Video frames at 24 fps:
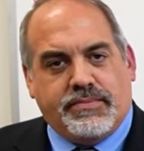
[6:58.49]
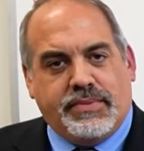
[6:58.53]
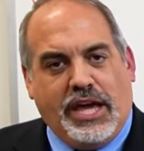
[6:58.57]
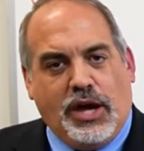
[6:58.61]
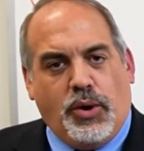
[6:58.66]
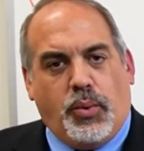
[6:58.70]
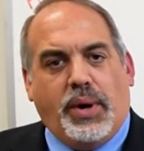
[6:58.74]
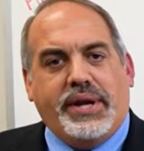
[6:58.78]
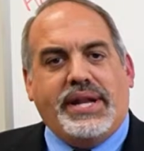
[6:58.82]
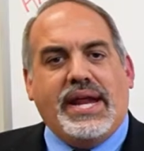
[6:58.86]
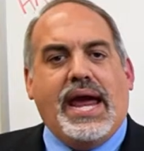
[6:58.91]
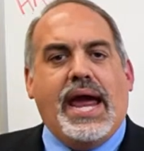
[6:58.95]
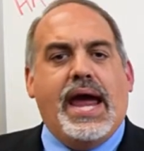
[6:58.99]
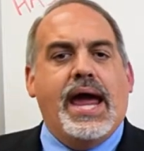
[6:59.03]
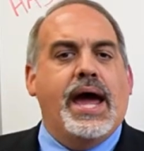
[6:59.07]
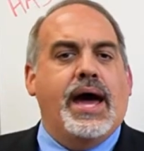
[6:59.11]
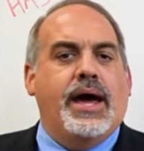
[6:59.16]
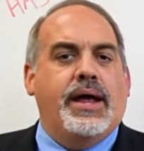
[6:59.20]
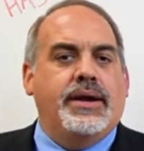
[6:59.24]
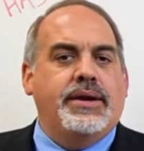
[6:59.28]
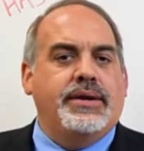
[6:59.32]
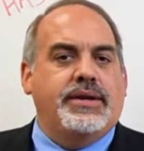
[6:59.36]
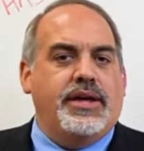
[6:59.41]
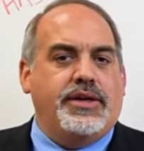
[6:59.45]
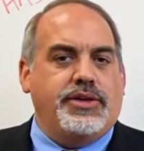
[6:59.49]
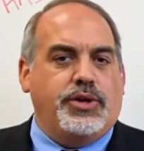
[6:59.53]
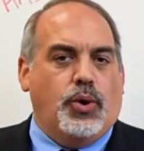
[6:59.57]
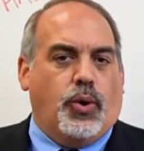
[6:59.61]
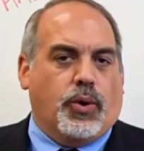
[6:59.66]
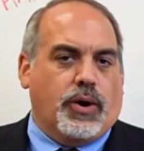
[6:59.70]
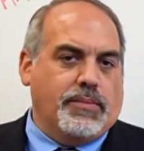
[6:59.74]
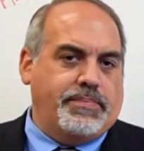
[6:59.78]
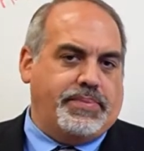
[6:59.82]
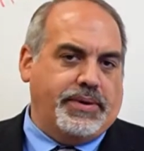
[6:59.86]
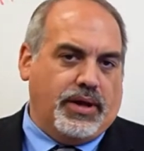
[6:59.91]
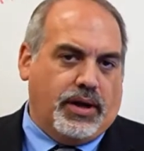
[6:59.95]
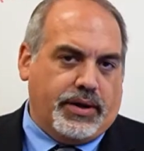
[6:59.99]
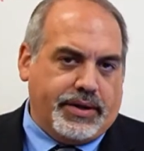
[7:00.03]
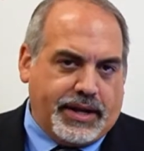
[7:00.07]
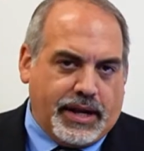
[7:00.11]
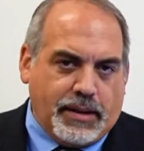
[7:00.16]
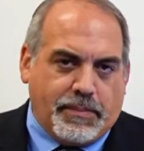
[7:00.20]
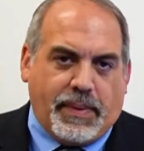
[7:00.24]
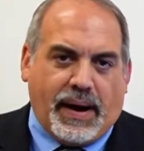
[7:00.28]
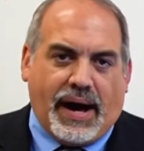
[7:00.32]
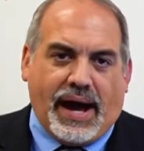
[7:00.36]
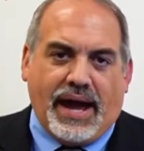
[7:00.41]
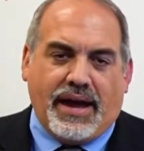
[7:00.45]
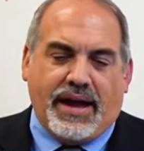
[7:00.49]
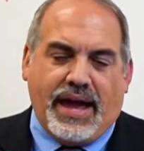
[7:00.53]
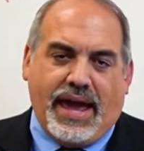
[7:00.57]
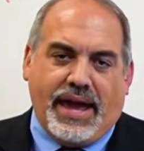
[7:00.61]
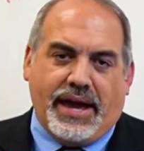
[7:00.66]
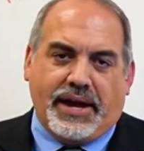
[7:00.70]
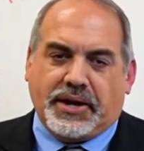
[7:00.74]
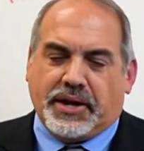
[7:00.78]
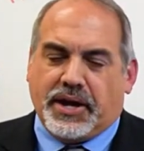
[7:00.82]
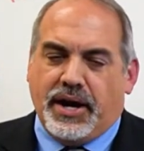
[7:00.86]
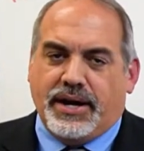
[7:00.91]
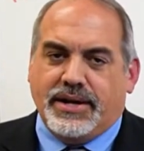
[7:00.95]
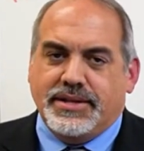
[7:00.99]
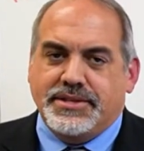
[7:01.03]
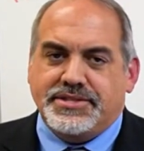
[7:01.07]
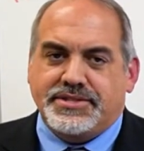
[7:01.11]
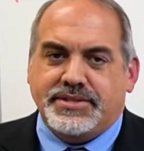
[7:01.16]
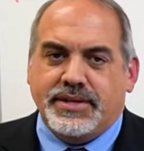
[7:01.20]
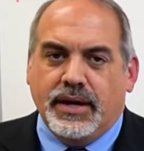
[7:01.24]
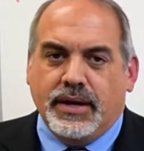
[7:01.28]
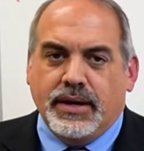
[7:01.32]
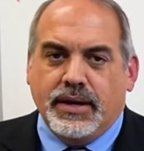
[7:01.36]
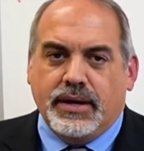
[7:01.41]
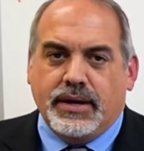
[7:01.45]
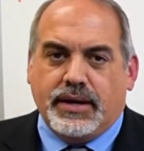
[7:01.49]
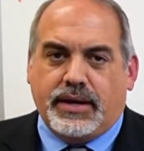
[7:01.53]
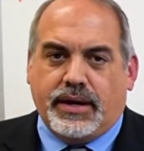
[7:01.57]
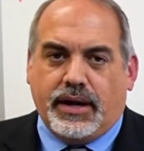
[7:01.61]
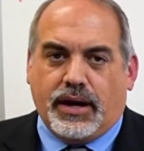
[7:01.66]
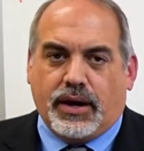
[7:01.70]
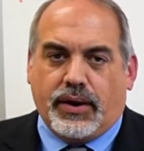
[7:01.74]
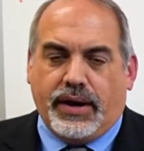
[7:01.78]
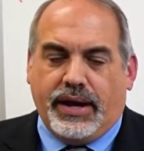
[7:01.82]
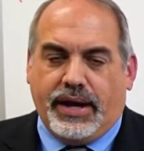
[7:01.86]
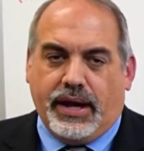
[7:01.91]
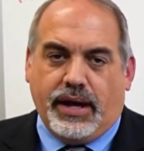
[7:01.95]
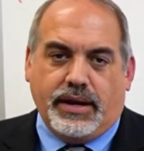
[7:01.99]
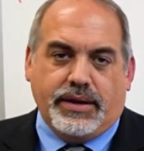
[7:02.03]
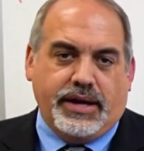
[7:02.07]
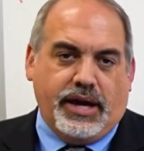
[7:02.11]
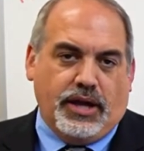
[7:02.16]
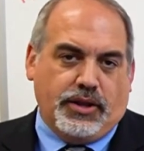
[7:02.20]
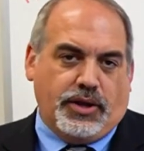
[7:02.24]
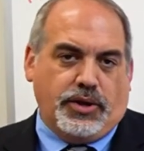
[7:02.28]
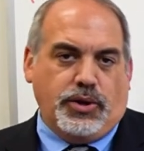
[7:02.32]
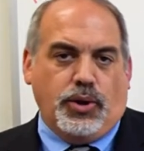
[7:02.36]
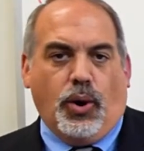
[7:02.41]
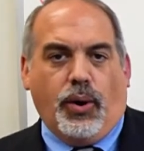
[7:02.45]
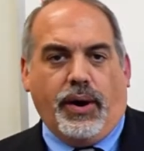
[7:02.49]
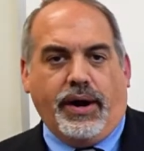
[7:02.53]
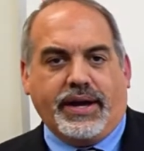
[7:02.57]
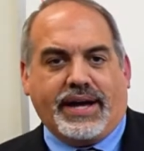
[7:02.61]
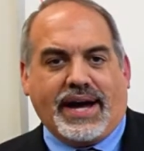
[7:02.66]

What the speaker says: It would end your ability to buy handguns here in Illinois.